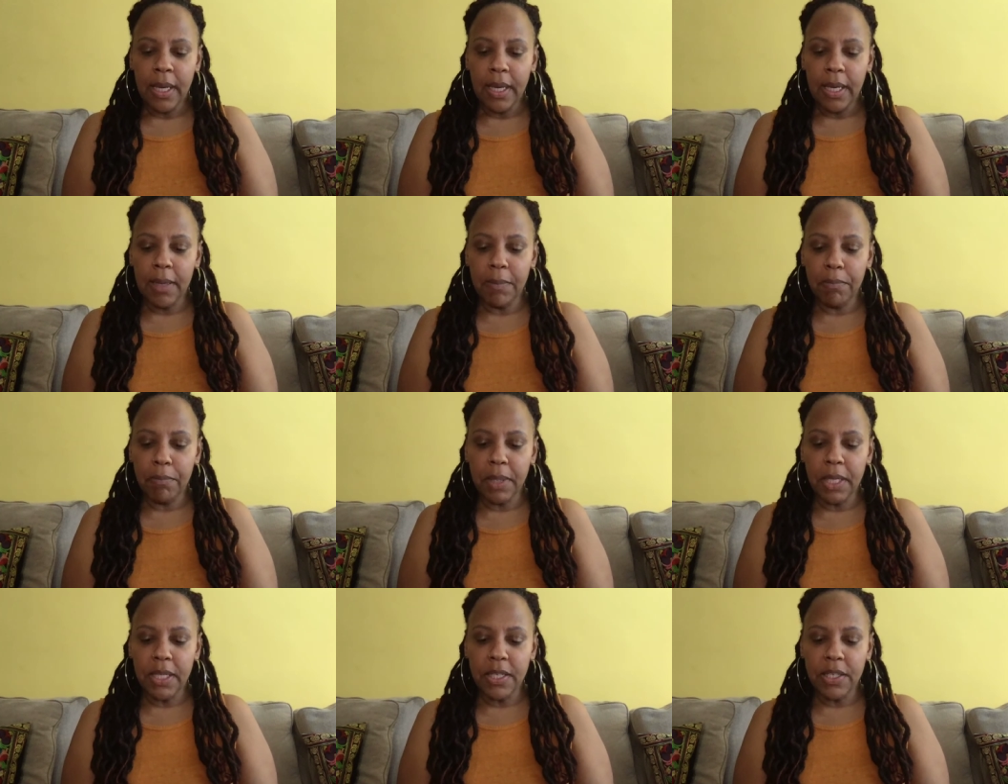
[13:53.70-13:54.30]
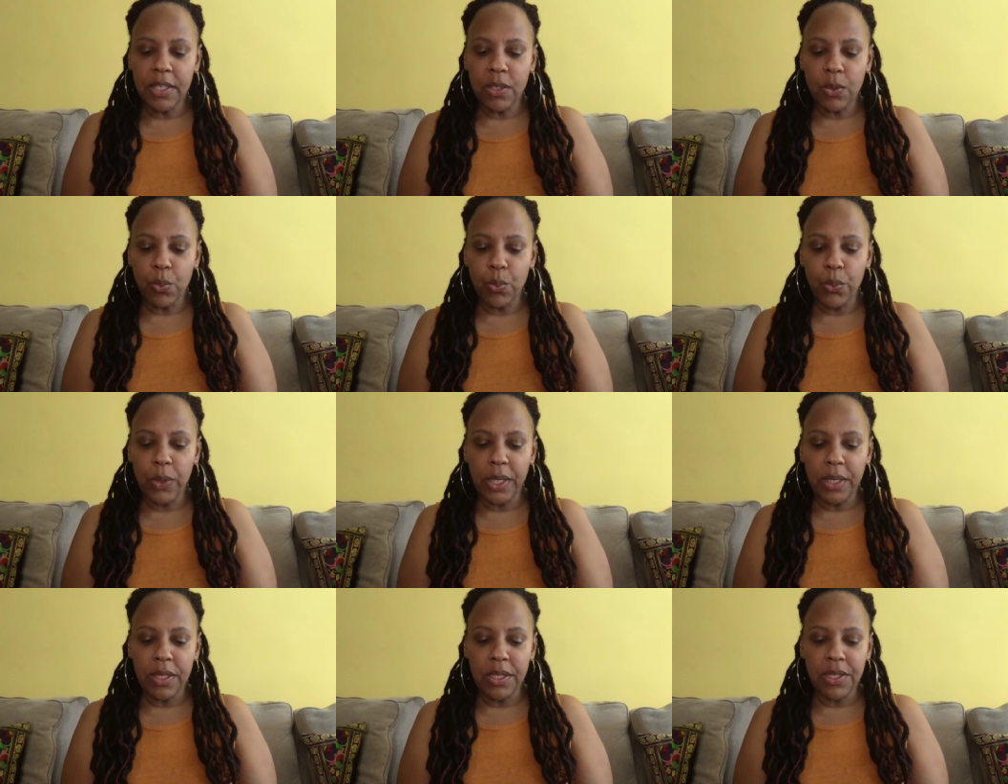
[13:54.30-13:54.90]
It means
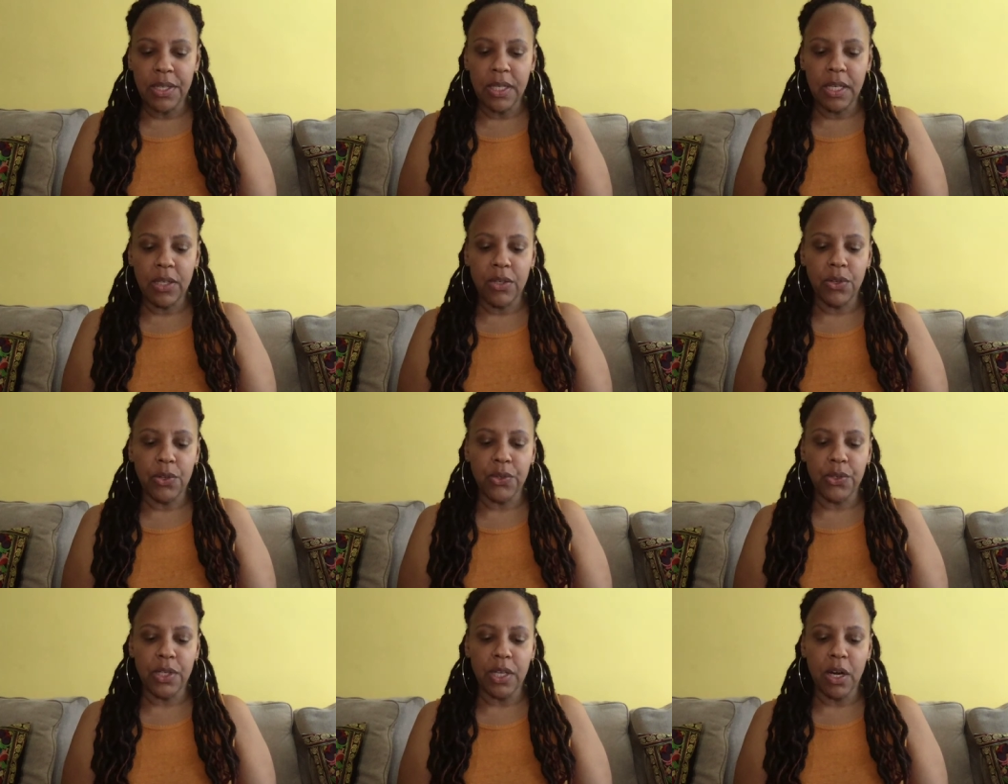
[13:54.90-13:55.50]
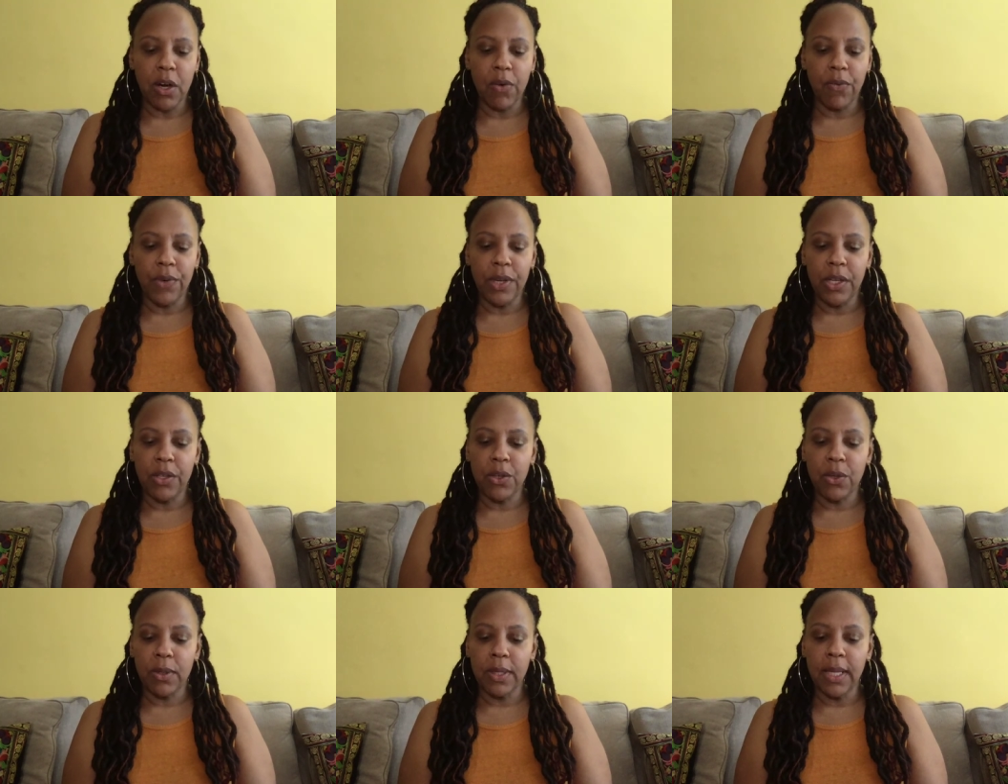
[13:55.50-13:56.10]
witnessing yourself
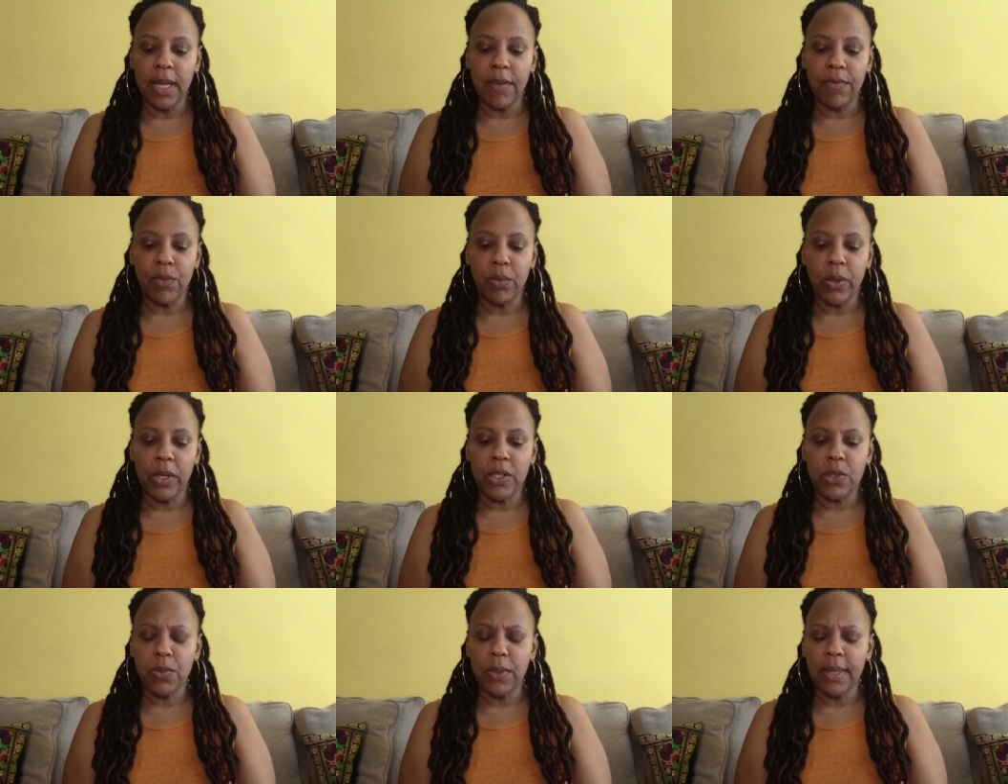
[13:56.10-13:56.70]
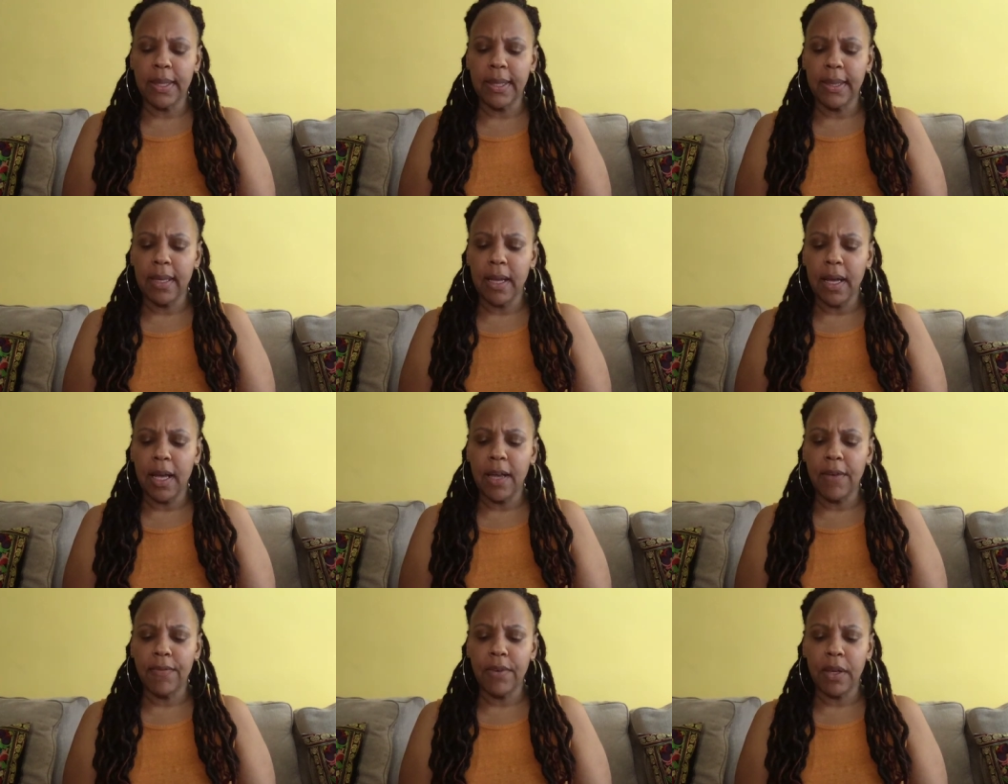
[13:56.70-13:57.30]
and your loved ones with
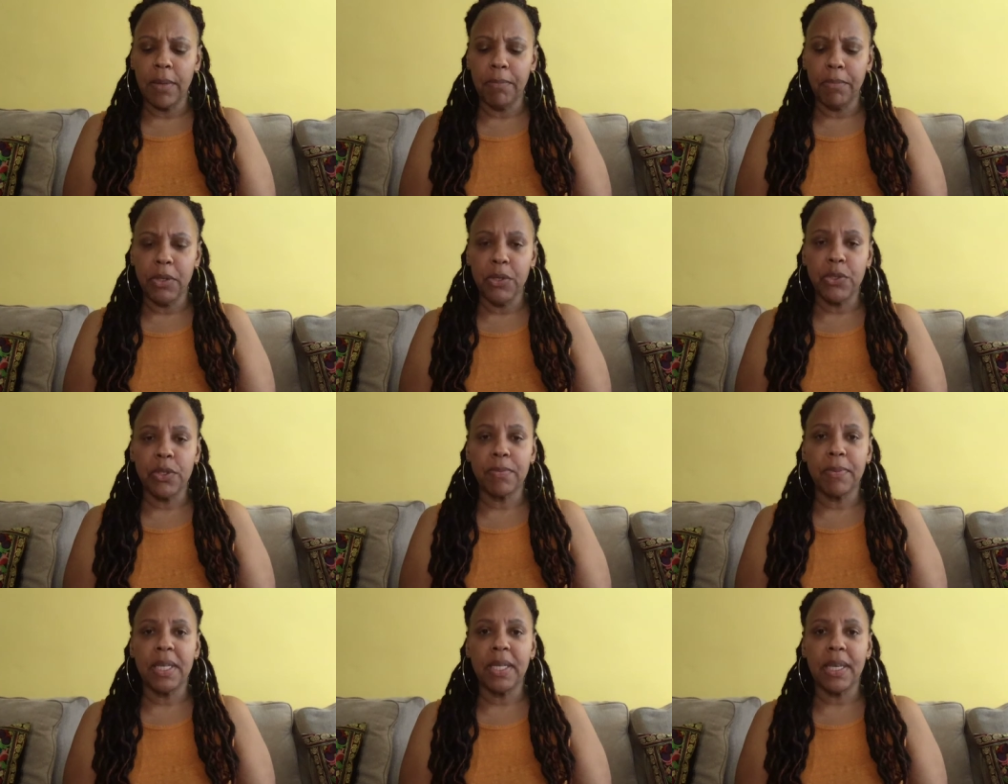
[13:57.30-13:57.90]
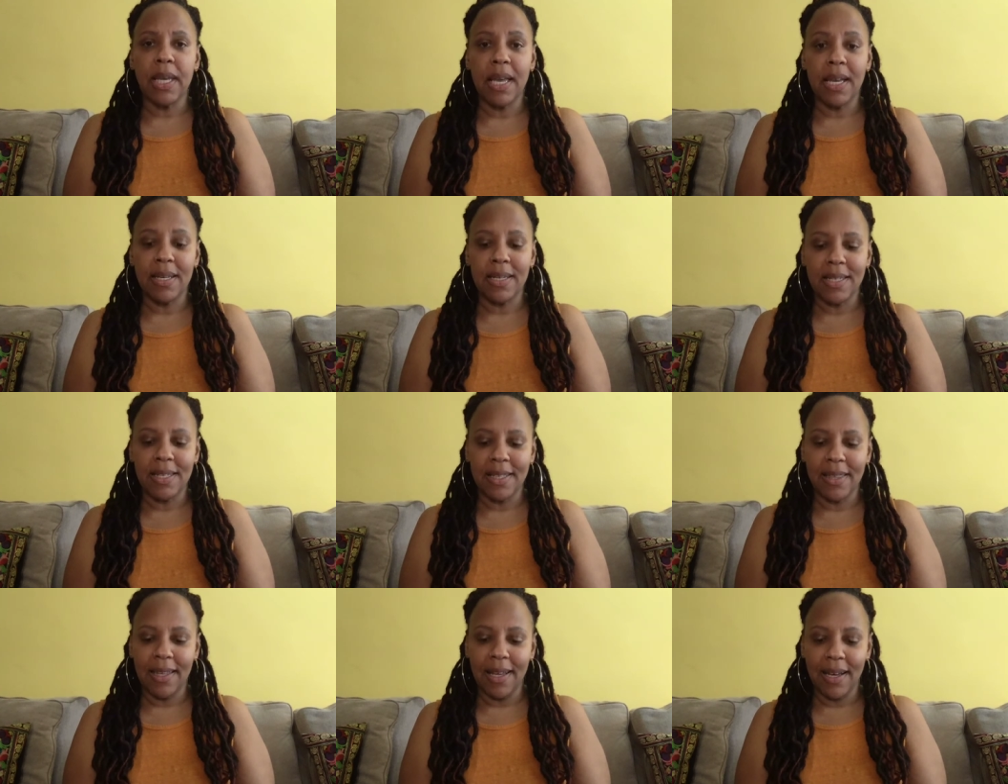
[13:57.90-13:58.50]
love, amusement, and
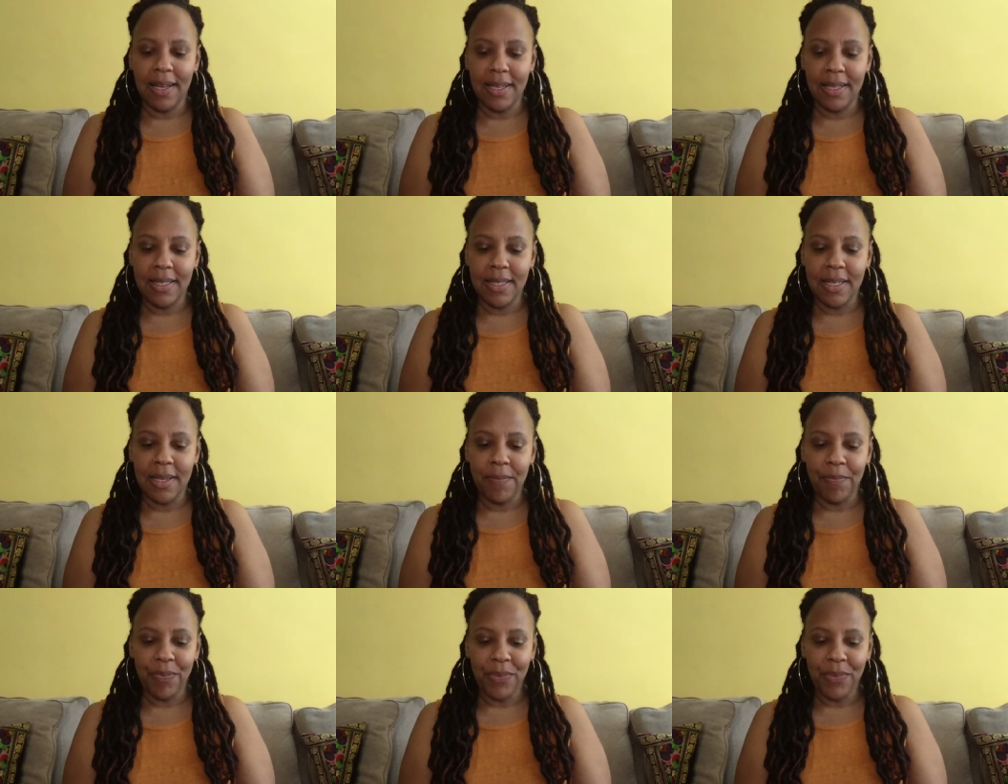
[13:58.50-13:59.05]
delight.